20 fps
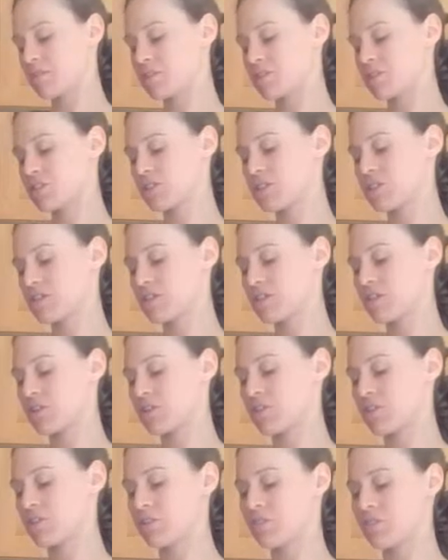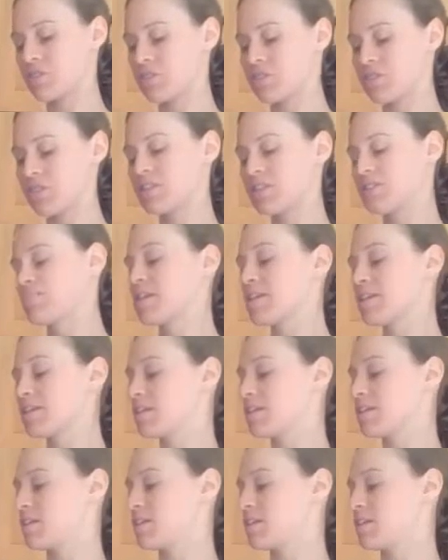just things that are good. It's
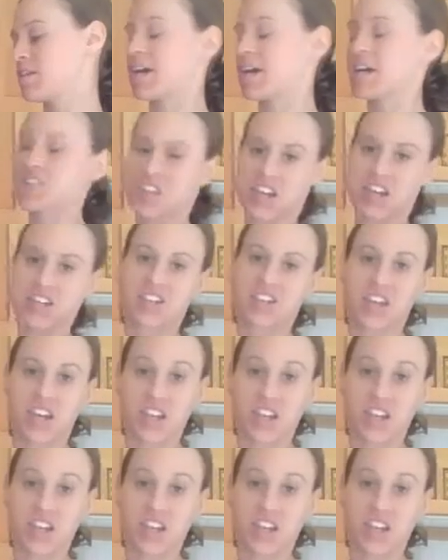basically Digest.